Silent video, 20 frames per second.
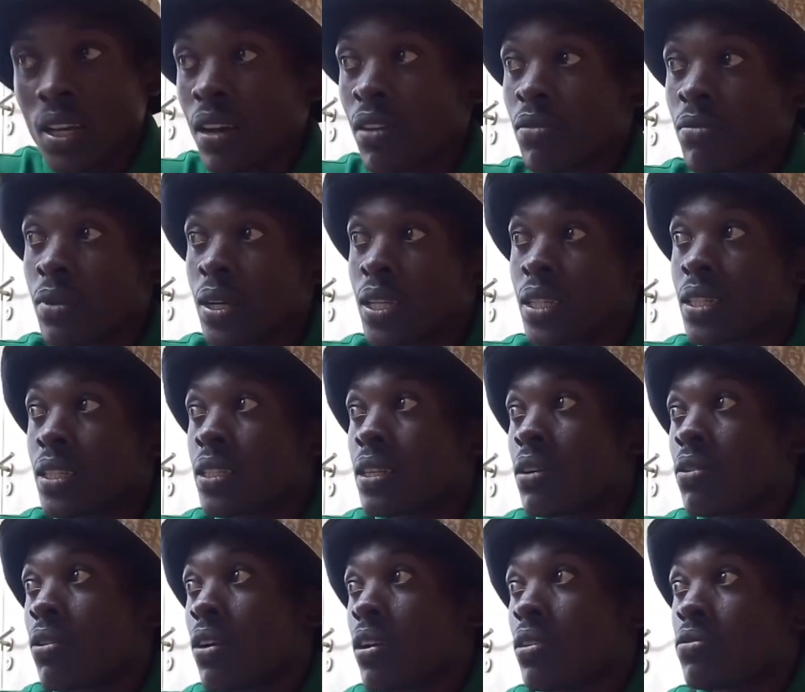Government is
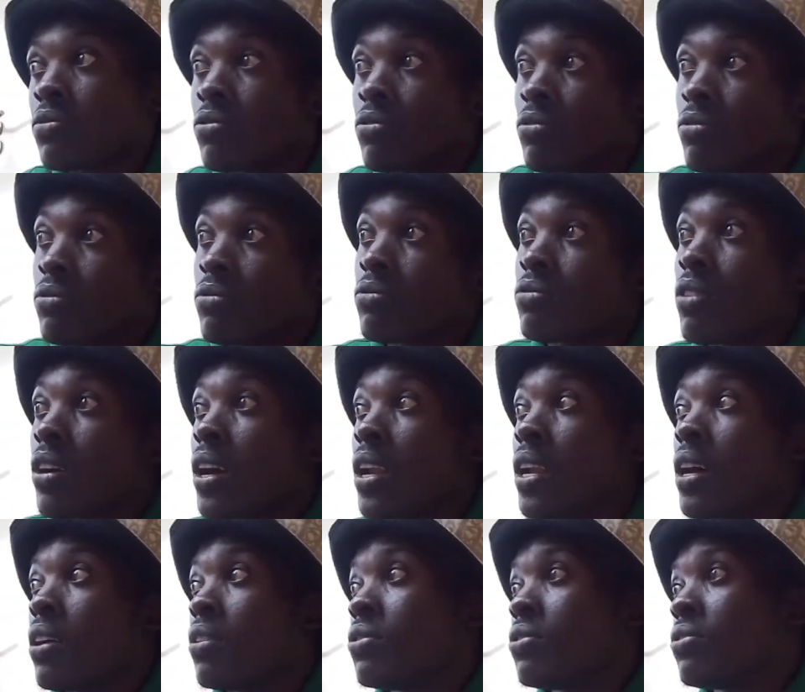the one to
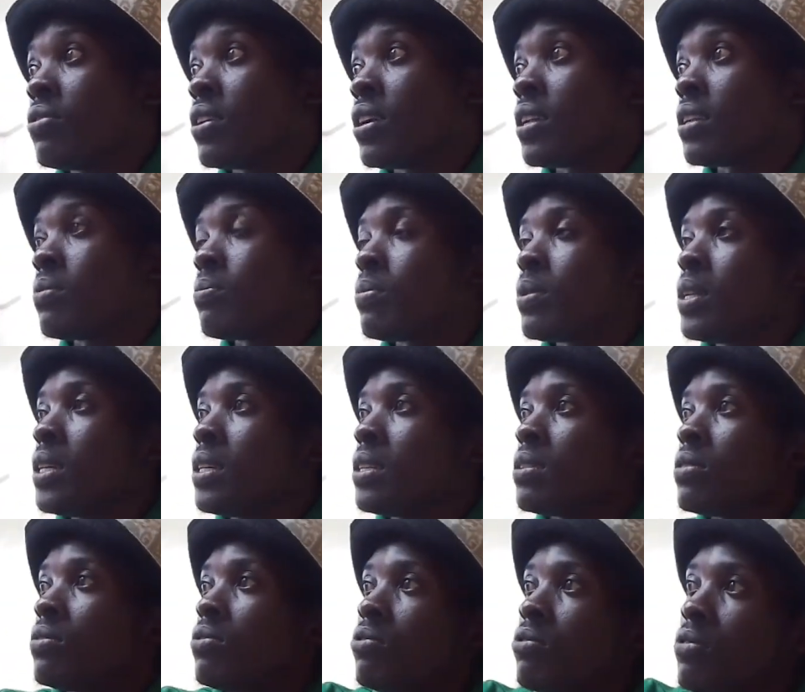allow you that
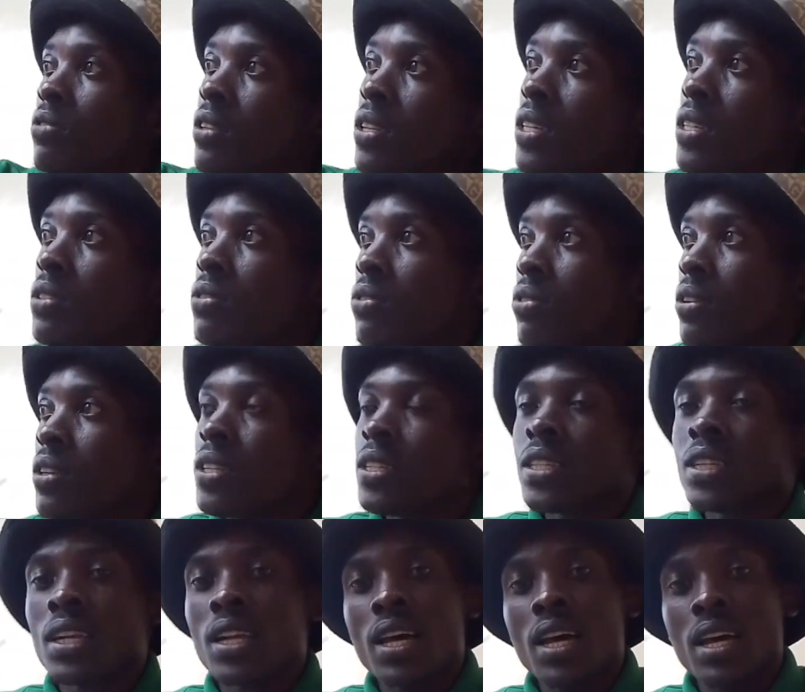please do this on
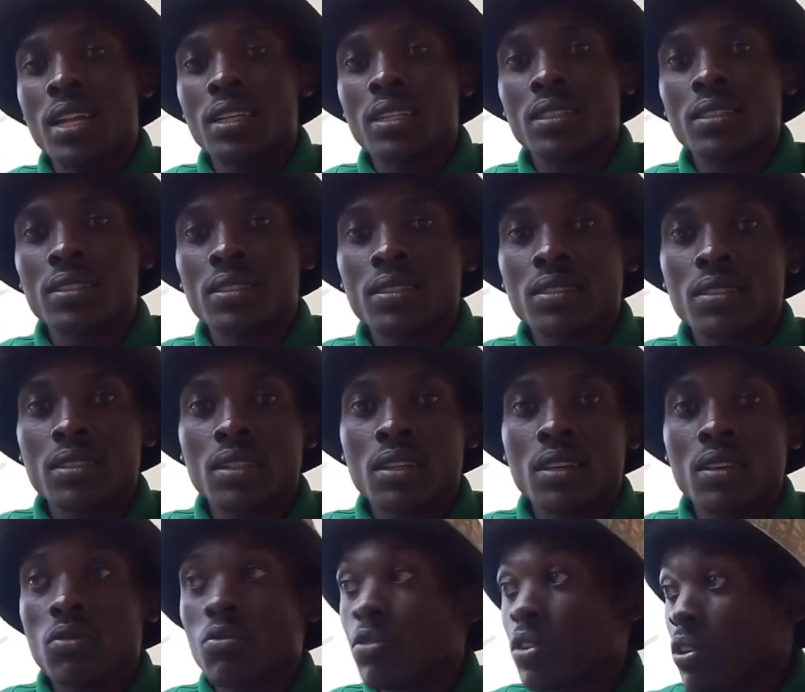this land.
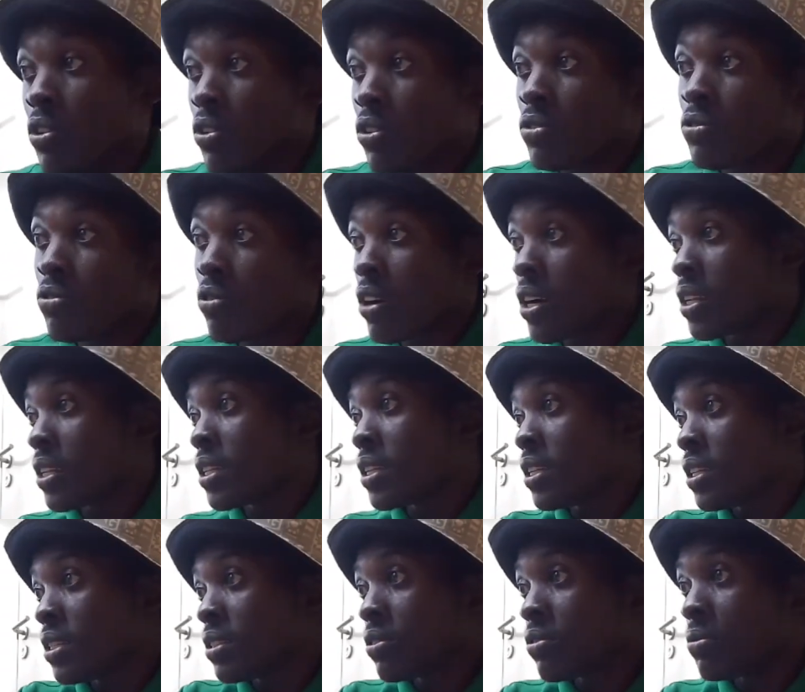We don't
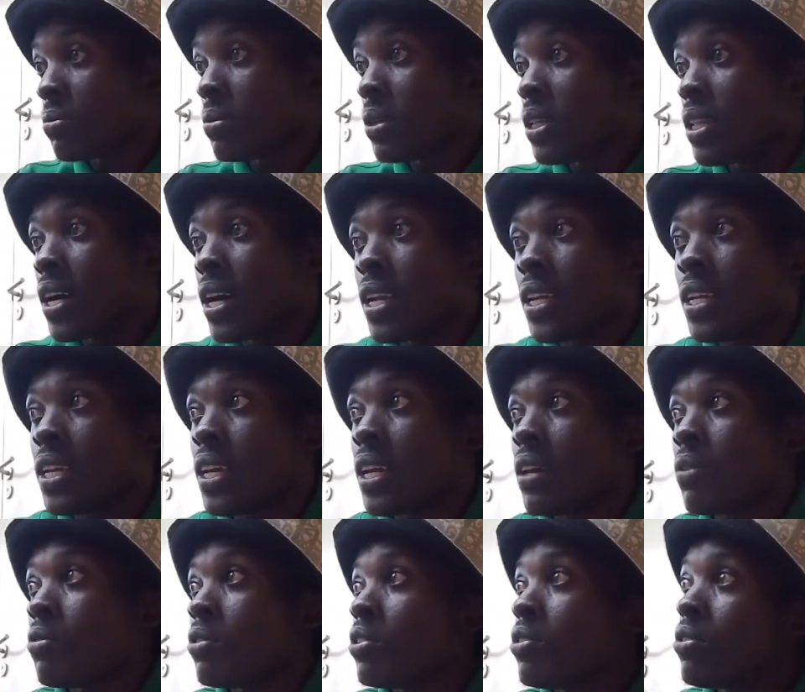want this to be done
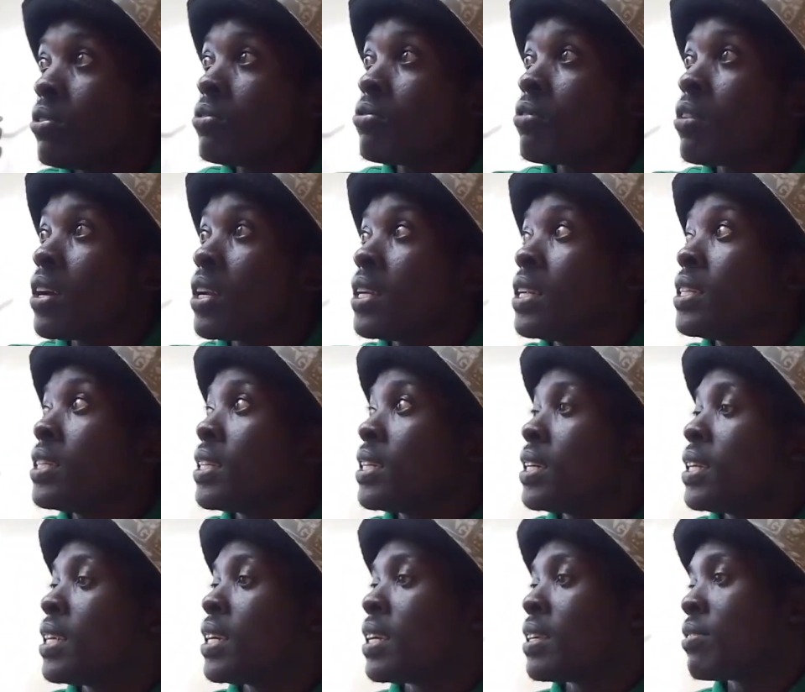here. We don't want this
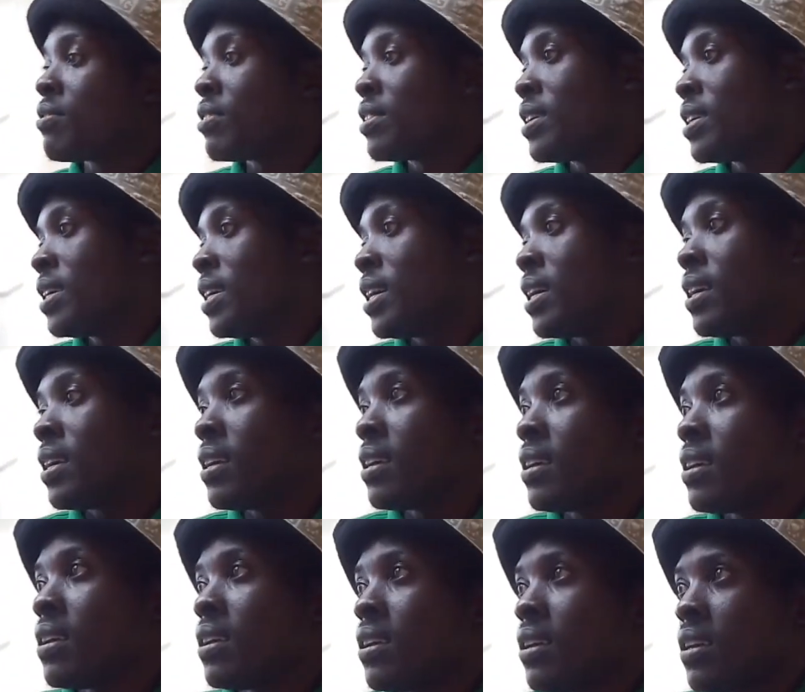industry here.
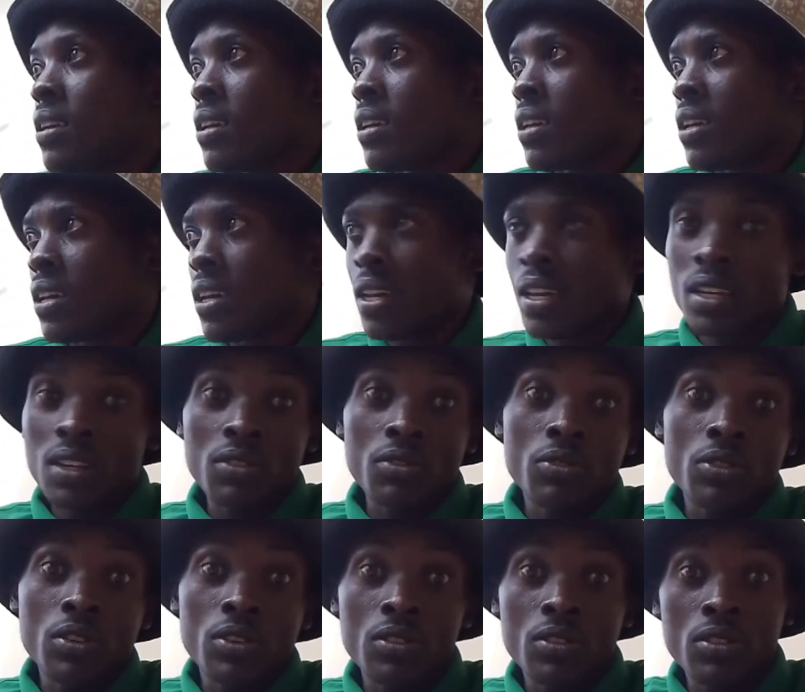and
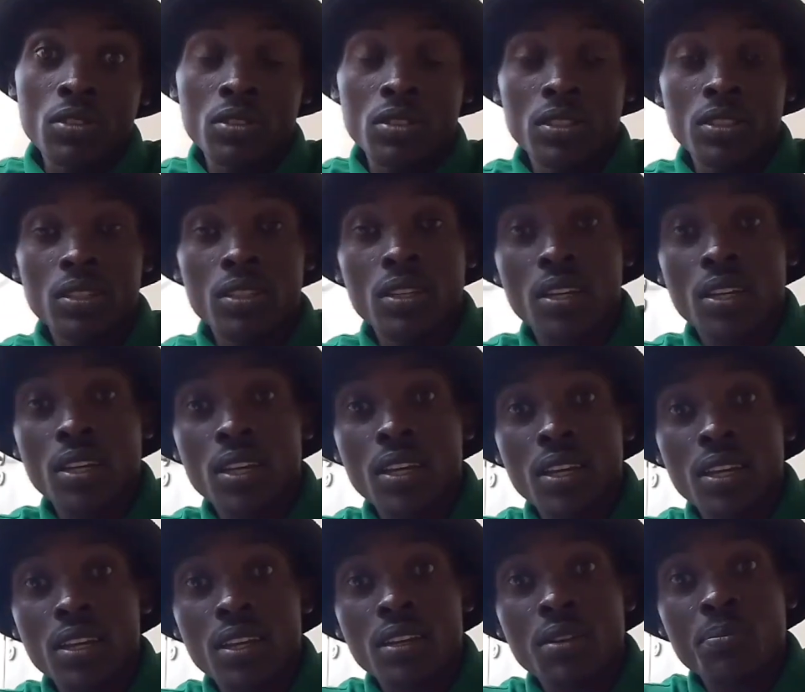you will not
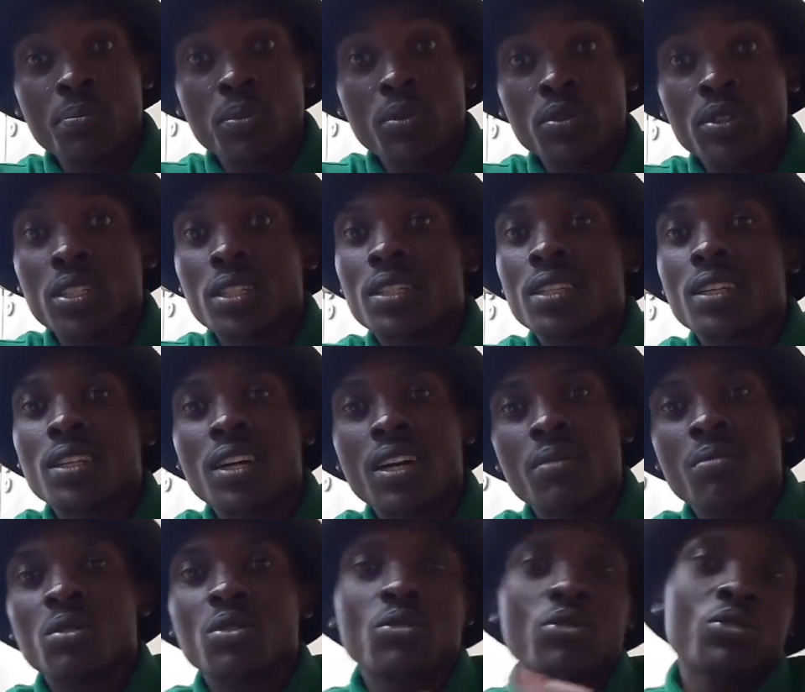put it there
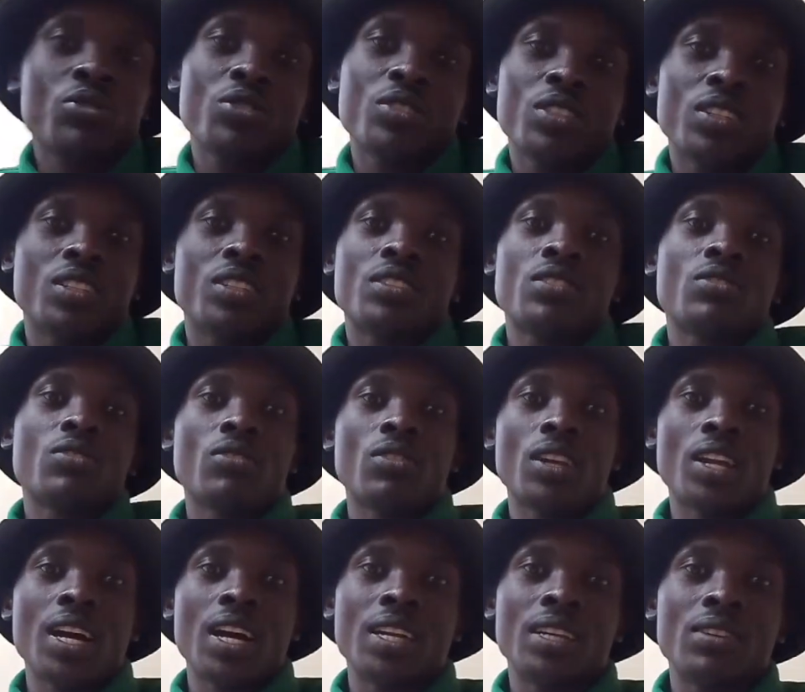because it's your
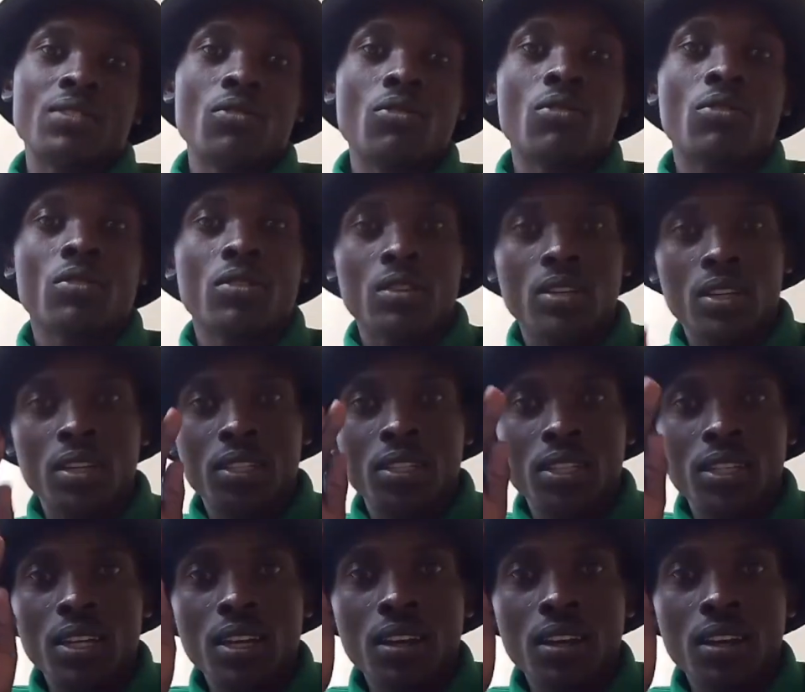land. No, it's